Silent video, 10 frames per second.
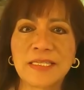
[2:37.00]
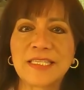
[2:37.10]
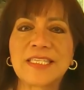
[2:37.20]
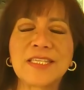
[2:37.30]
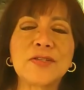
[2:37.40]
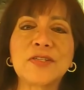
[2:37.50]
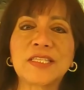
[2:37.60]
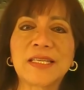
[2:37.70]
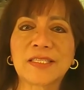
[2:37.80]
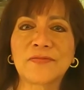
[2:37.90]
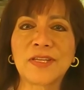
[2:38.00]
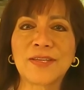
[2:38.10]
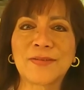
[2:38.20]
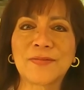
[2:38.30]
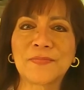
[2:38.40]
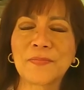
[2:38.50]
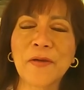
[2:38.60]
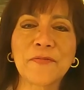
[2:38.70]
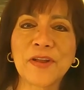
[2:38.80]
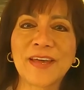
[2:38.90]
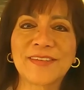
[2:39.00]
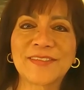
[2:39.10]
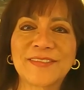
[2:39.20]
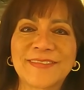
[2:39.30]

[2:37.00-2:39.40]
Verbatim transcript: See you in the next video. Bye for now.